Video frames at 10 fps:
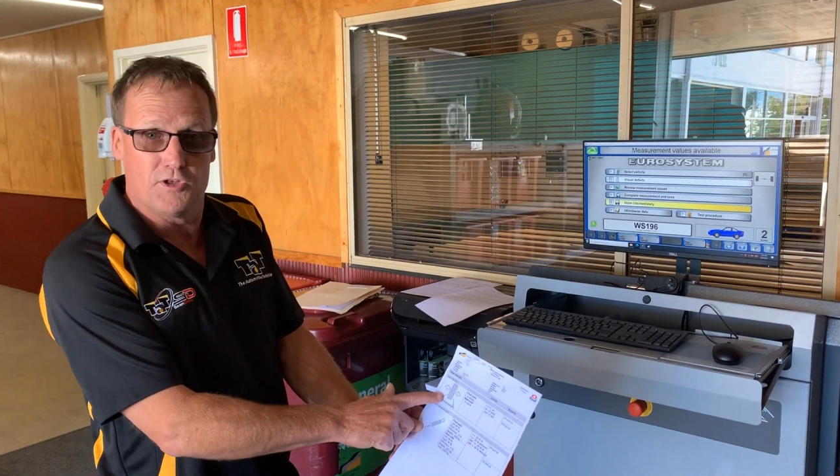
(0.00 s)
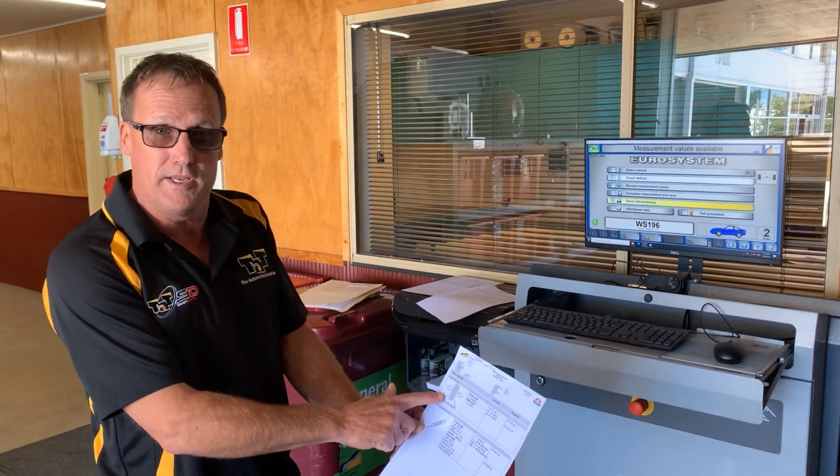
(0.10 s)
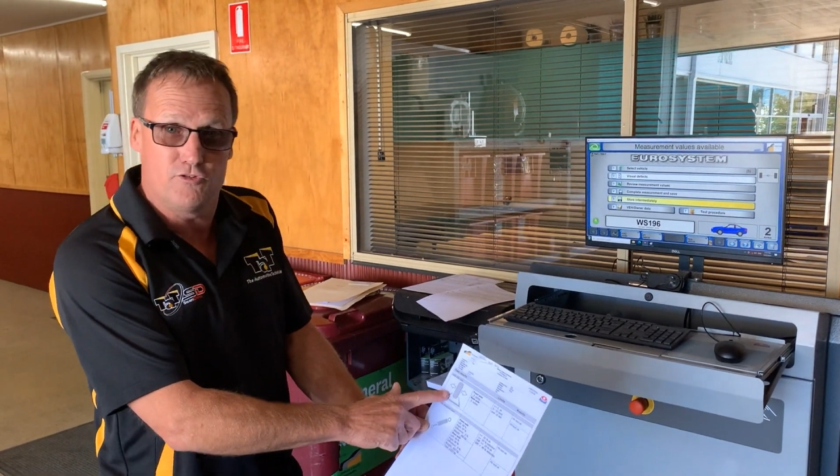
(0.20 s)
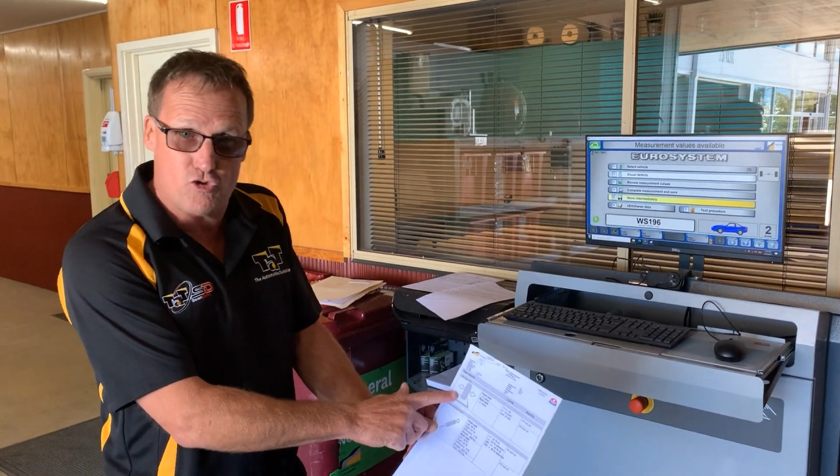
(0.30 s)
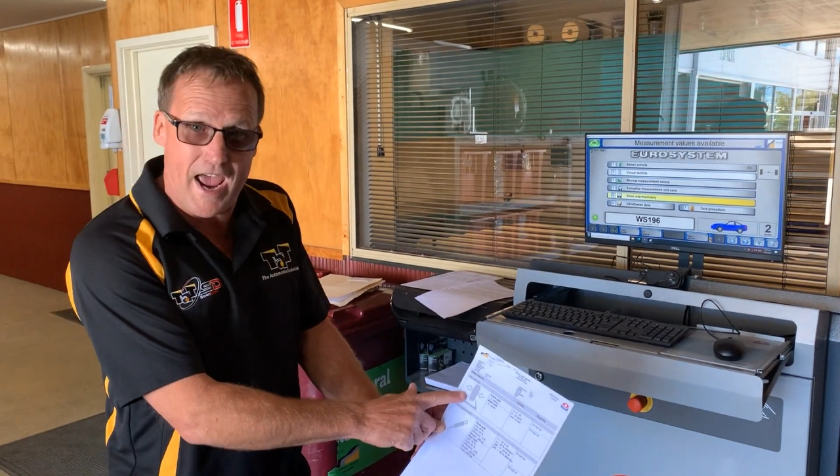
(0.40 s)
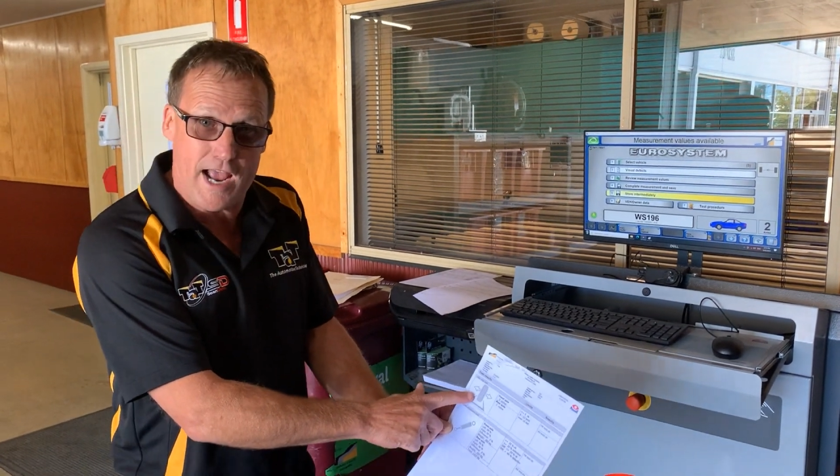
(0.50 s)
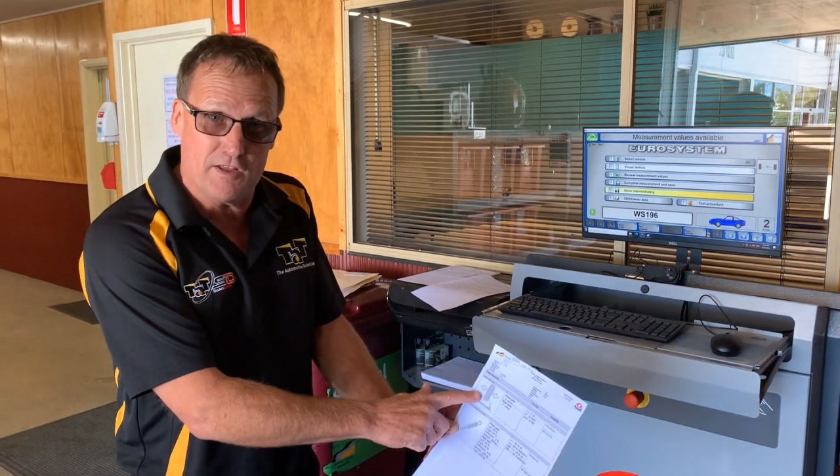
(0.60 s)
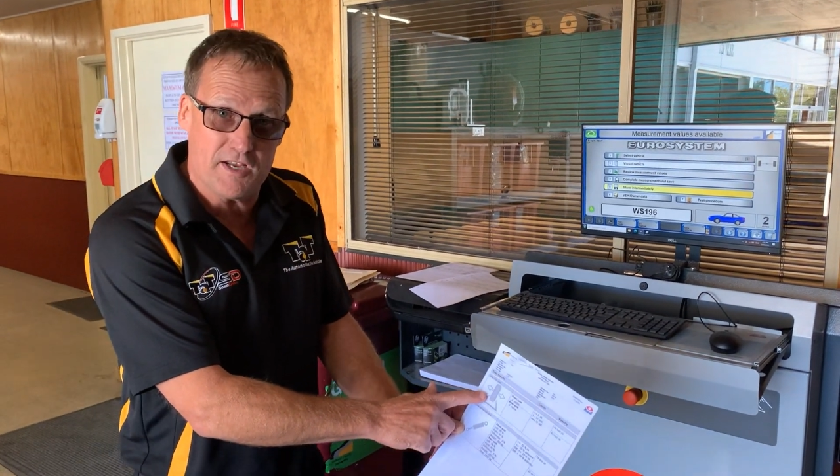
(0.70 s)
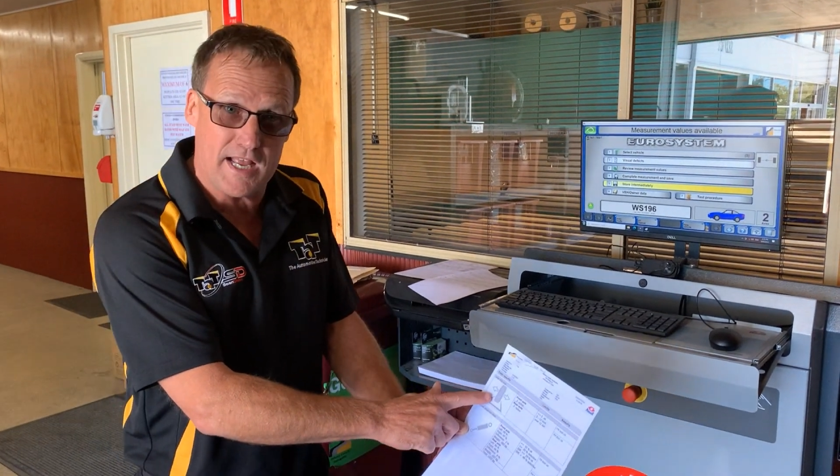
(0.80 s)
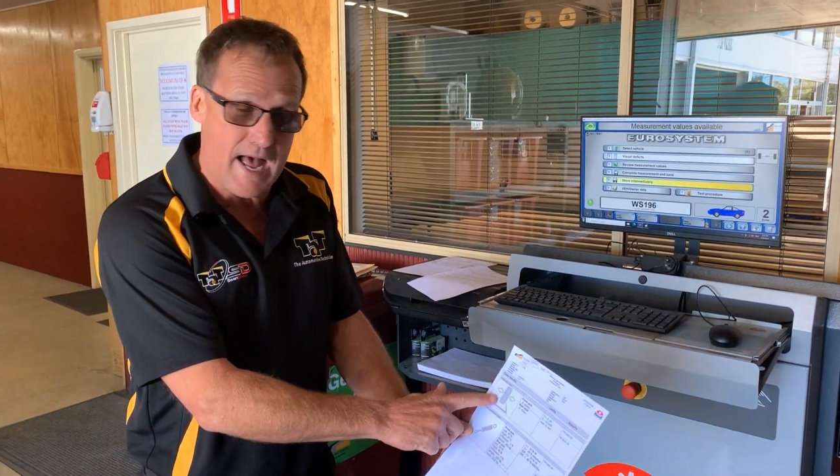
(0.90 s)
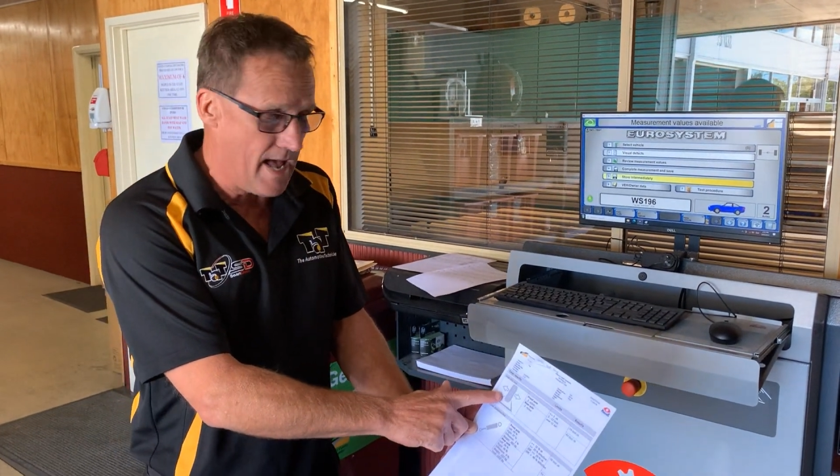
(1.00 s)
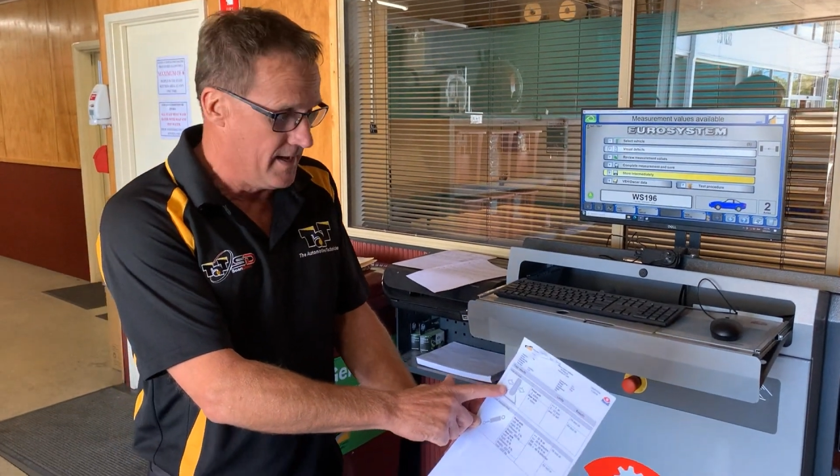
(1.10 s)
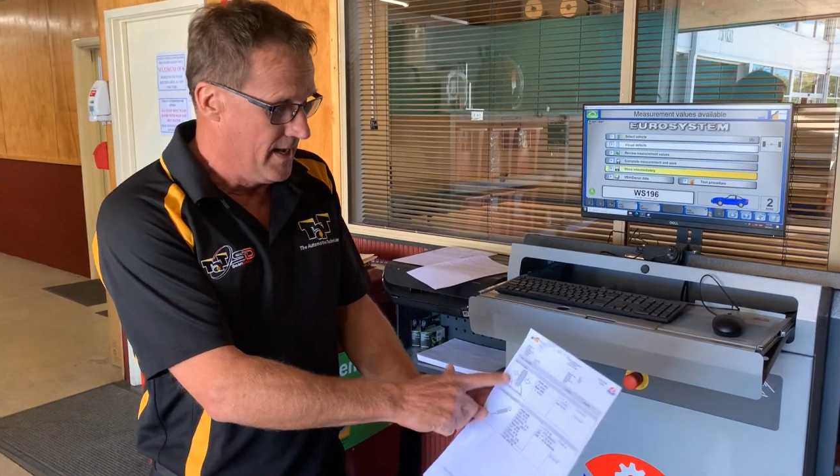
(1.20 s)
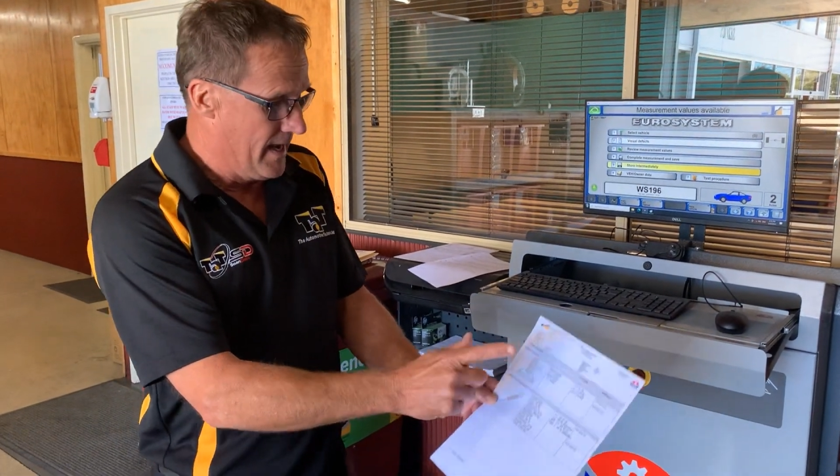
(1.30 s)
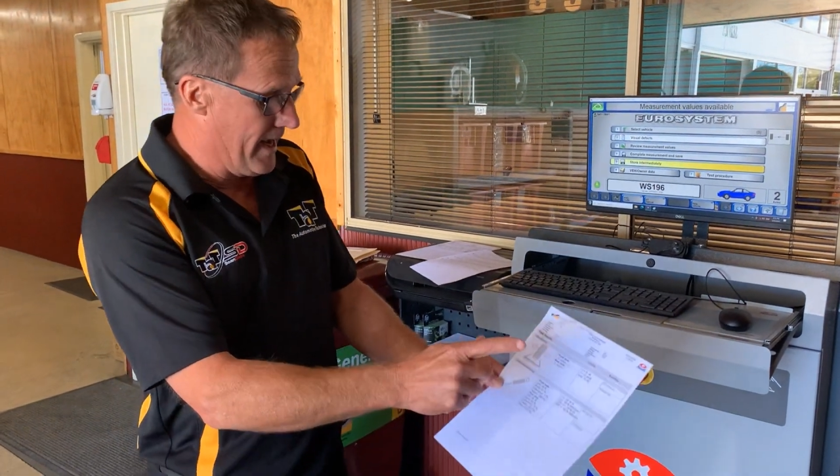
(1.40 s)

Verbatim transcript: or the drag of the car.